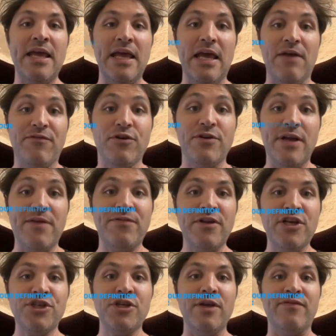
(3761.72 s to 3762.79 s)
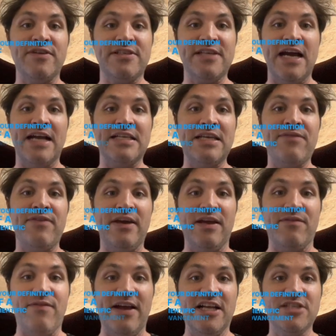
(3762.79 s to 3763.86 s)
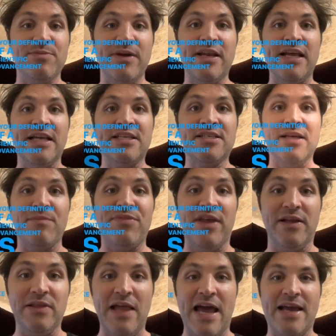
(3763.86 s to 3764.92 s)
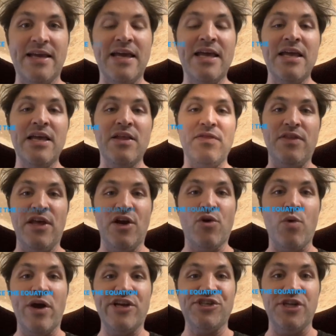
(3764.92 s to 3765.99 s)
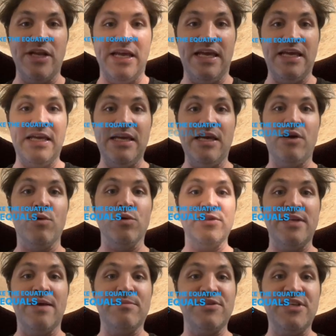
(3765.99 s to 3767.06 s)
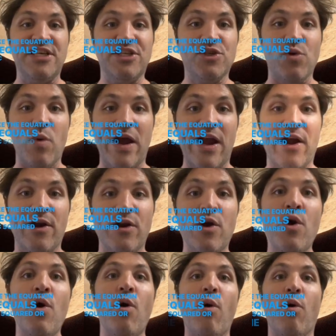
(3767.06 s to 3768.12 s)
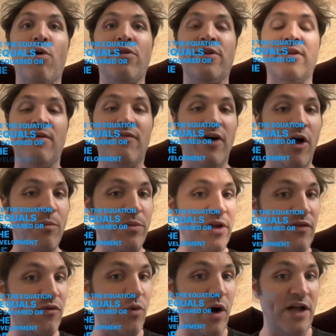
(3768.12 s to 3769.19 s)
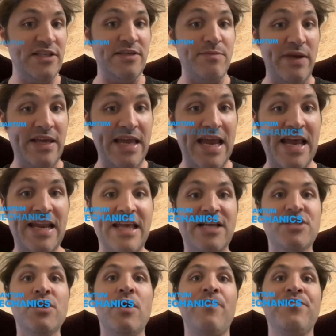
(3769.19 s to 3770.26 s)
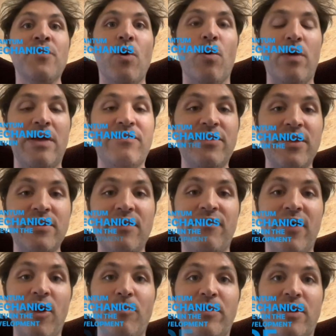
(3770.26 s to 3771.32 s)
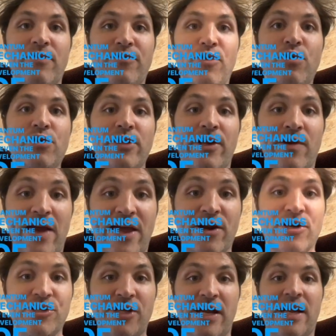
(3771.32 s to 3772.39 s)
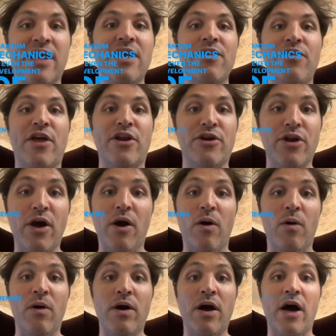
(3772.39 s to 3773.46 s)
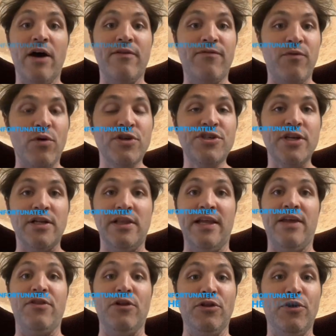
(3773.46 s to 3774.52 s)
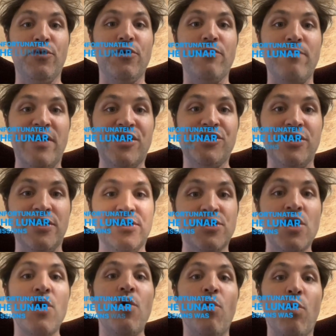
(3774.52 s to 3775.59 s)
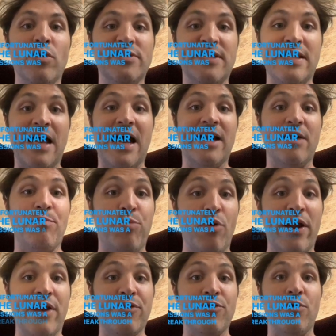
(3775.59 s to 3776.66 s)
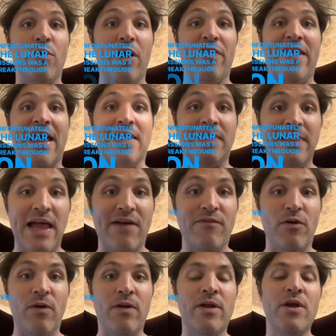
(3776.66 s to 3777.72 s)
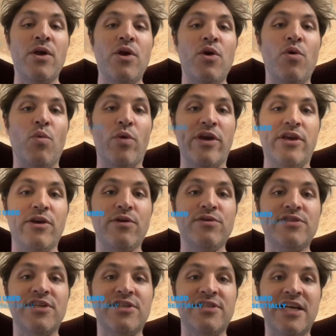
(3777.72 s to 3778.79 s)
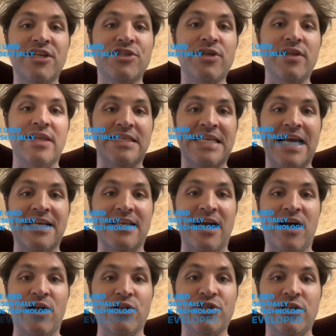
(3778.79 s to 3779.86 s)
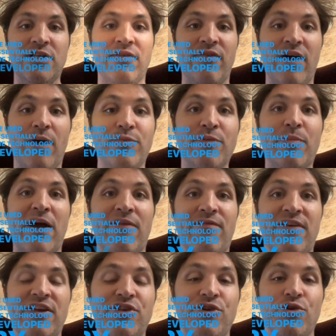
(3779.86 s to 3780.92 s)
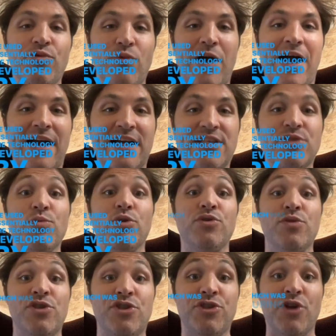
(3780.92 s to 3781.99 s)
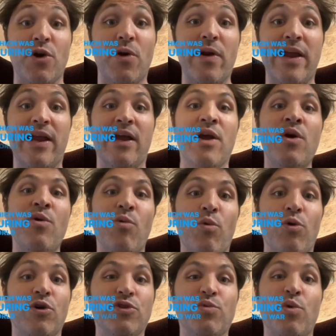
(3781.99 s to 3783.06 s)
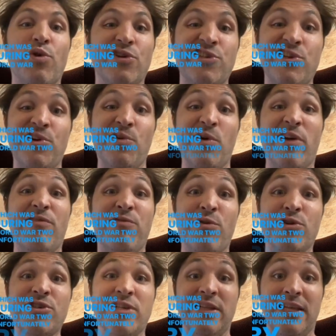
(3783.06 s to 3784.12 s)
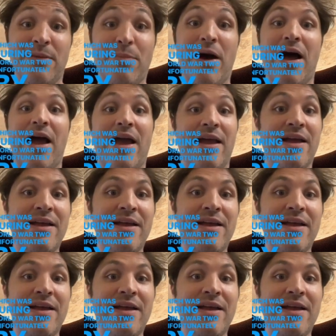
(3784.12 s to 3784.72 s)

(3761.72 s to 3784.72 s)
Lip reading: If your definition of a scientific advancement is something like the equation E equals mc squared, or the development of quantum mechanics, or even the development of nuclear energy, then no. Unfortunately, the lunar missions was not a breakthrough on that level. We used essentially the technology developed by V-2 rockets, which was during World War II, unfortunately by